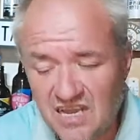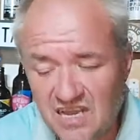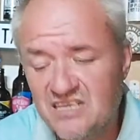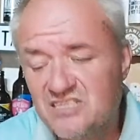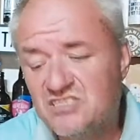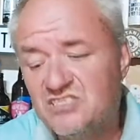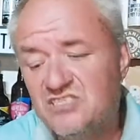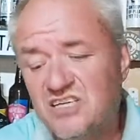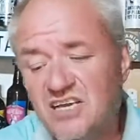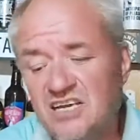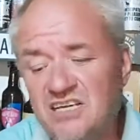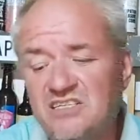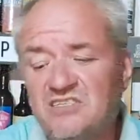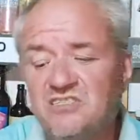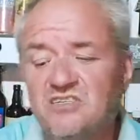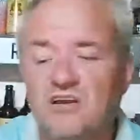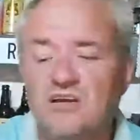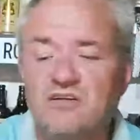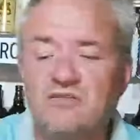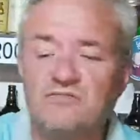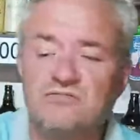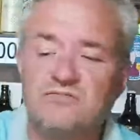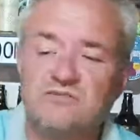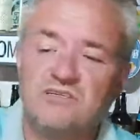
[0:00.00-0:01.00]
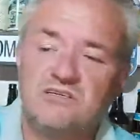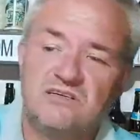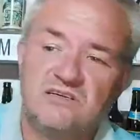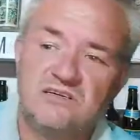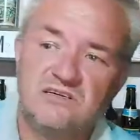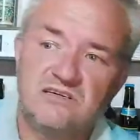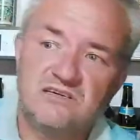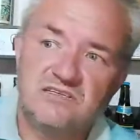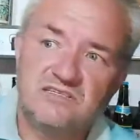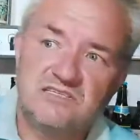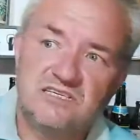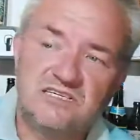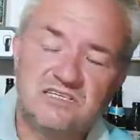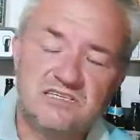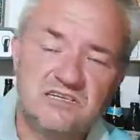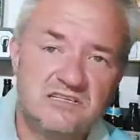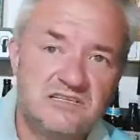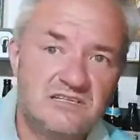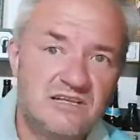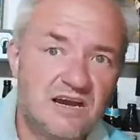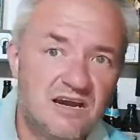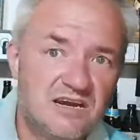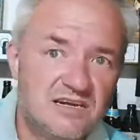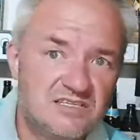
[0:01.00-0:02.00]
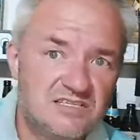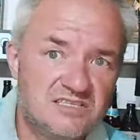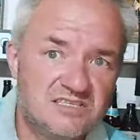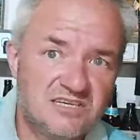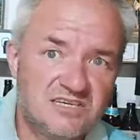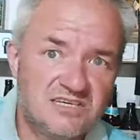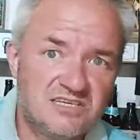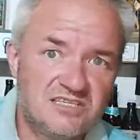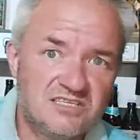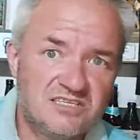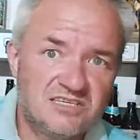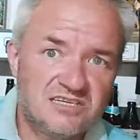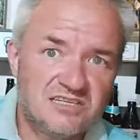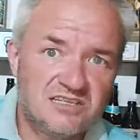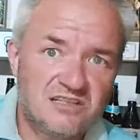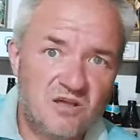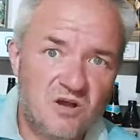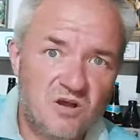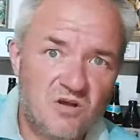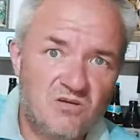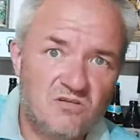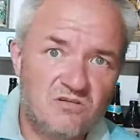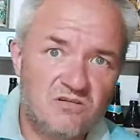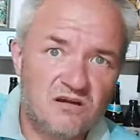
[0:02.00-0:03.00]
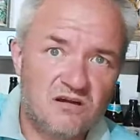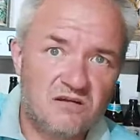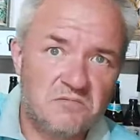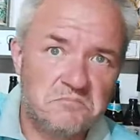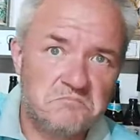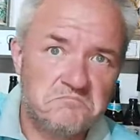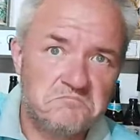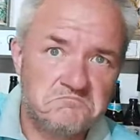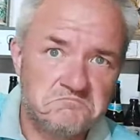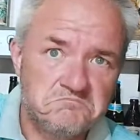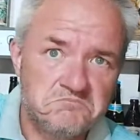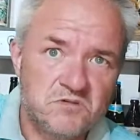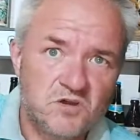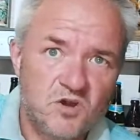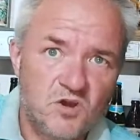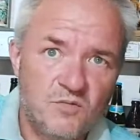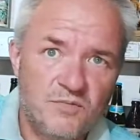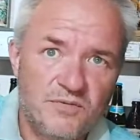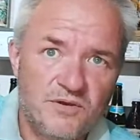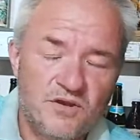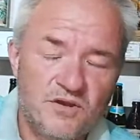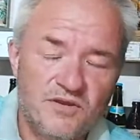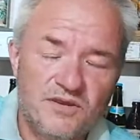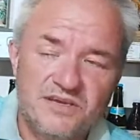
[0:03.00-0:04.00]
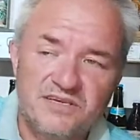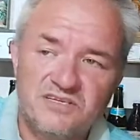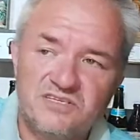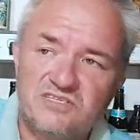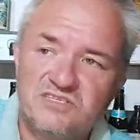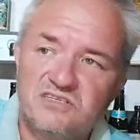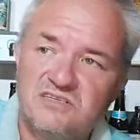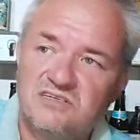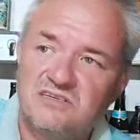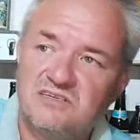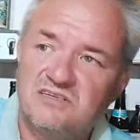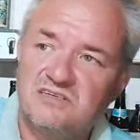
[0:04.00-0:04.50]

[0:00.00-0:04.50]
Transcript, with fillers: As taste goes, it is a nice tasting lager, gotta be honest.